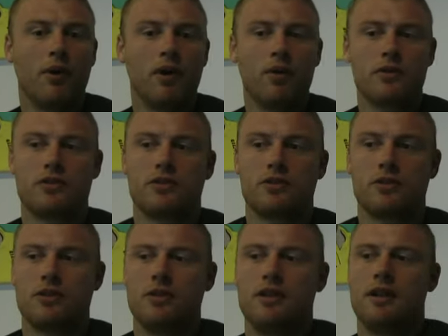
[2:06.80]
But it
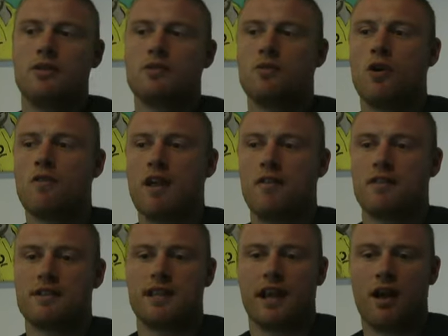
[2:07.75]
was more of an
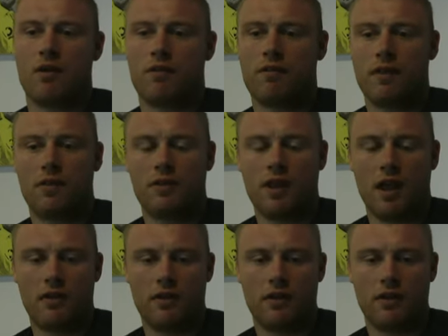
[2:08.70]
effort to get on the field in the end.